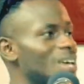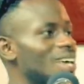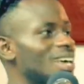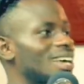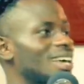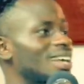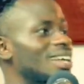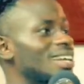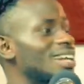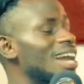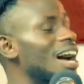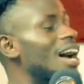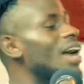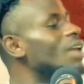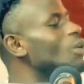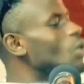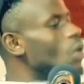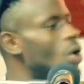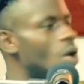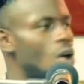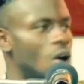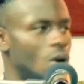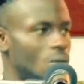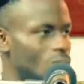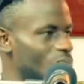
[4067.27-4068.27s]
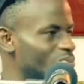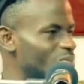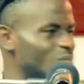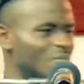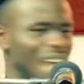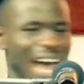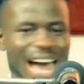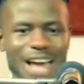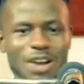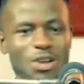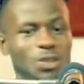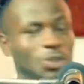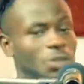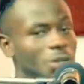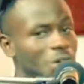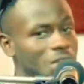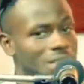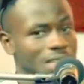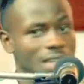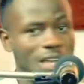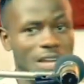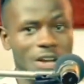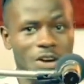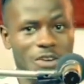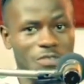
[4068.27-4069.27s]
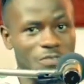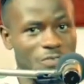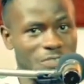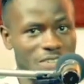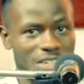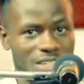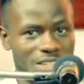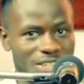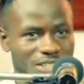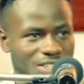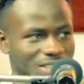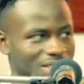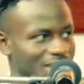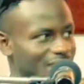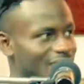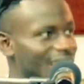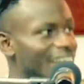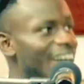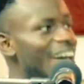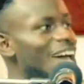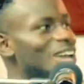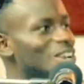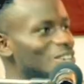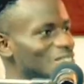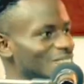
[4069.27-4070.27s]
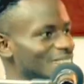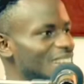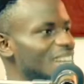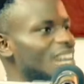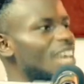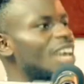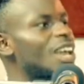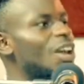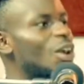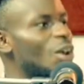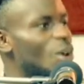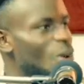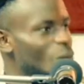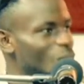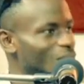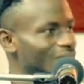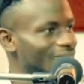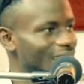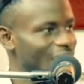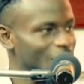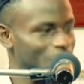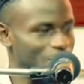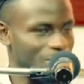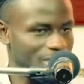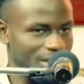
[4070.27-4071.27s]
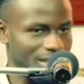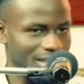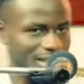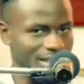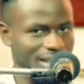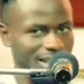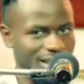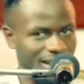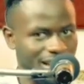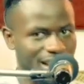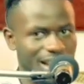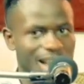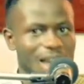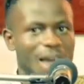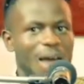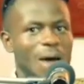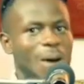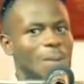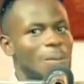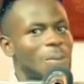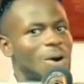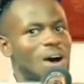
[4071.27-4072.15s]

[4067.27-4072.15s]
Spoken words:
No, I don't talk say it don't finish. I just say a lot has been said. But